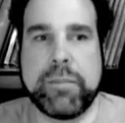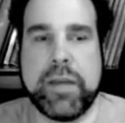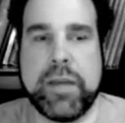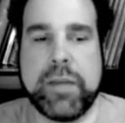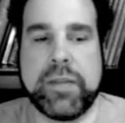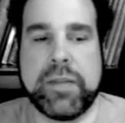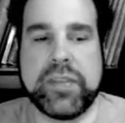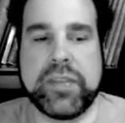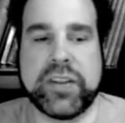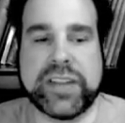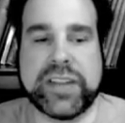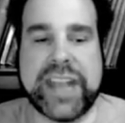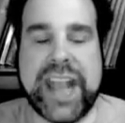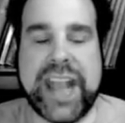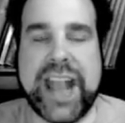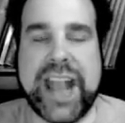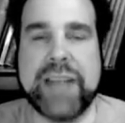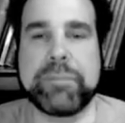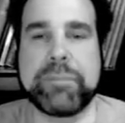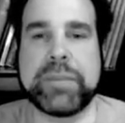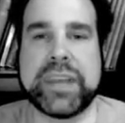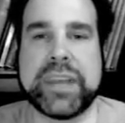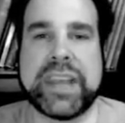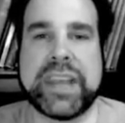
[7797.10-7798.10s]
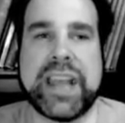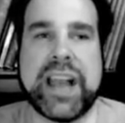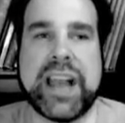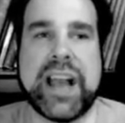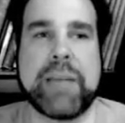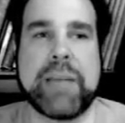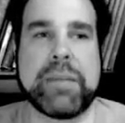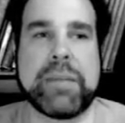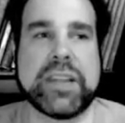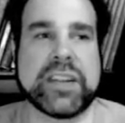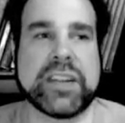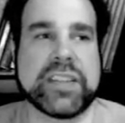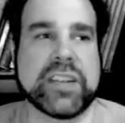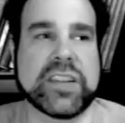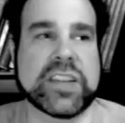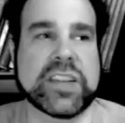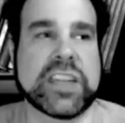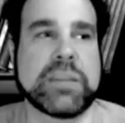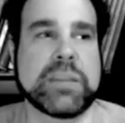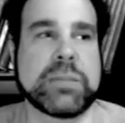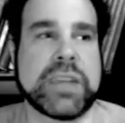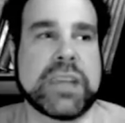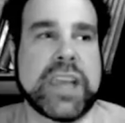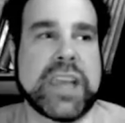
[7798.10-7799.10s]
there can't be. I mean, there, there
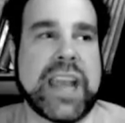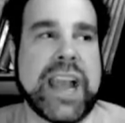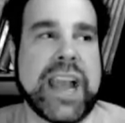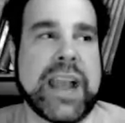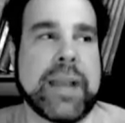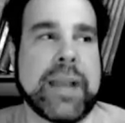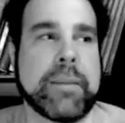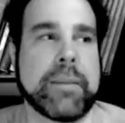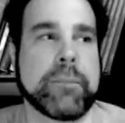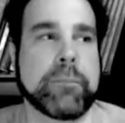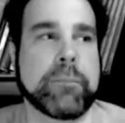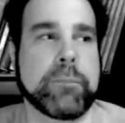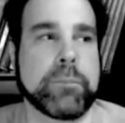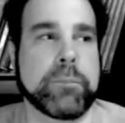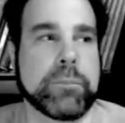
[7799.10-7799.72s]
can be a